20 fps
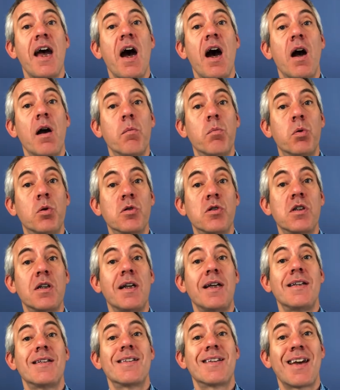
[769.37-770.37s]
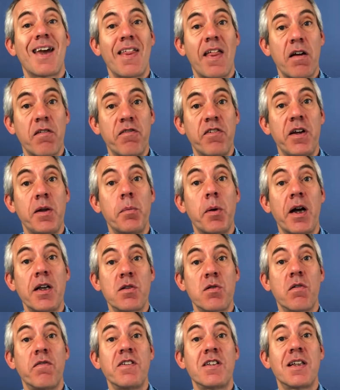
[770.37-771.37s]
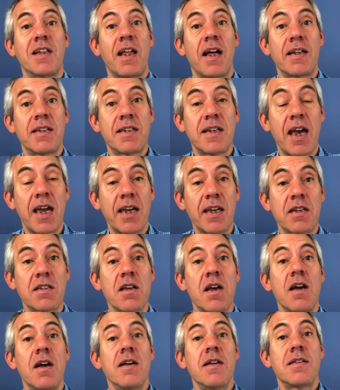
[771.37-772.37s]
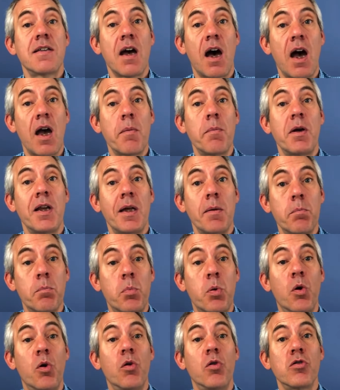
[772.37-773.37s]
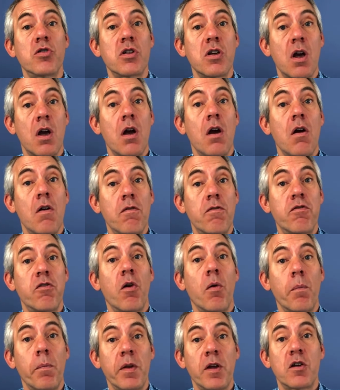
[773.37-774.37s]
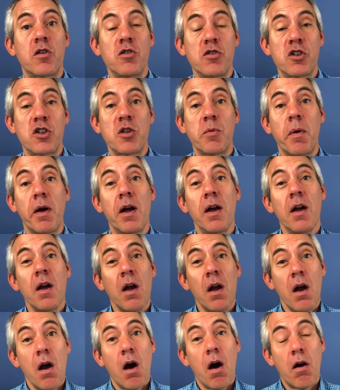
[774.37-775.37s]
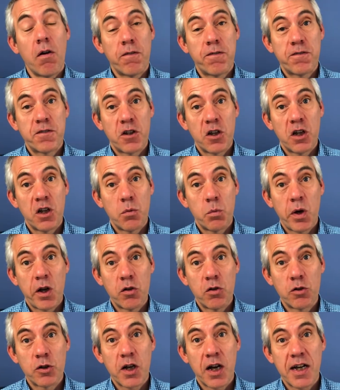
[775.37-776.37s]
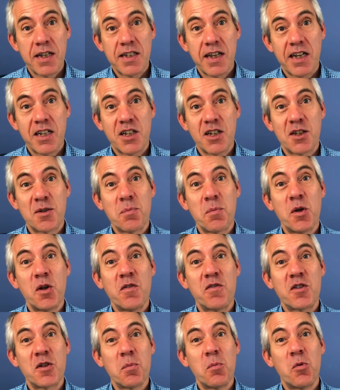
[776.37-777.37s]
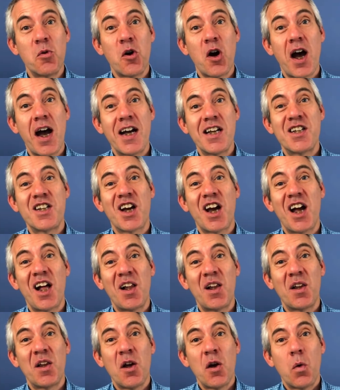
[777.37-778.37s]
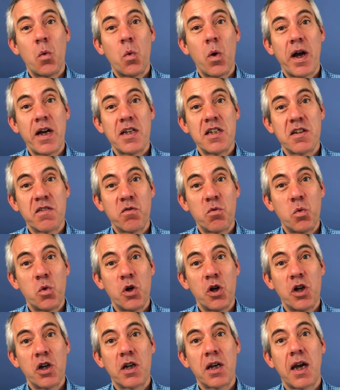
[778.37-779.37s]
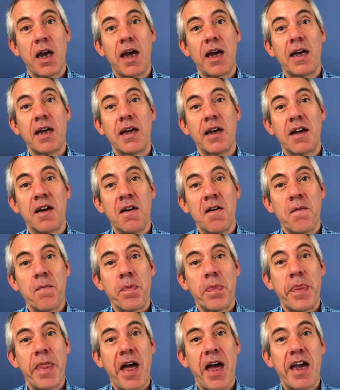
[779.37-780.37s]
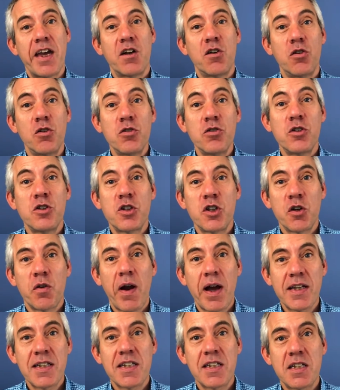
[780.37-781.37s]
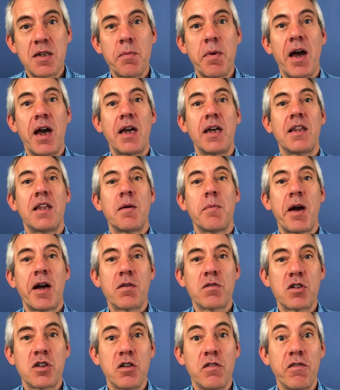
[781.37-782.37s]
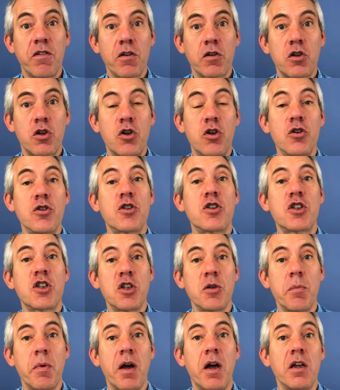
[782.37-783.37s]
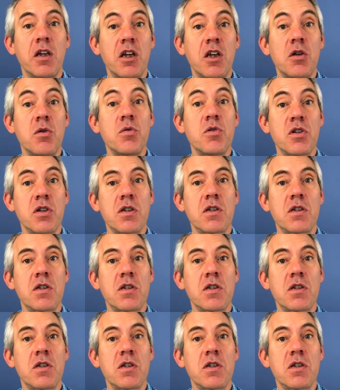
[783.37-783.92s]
how important it is to get that feedback. So obviously that takes time and input from the customer. Often when organisations move to more agile ways of working, they underestimate the amount of customer user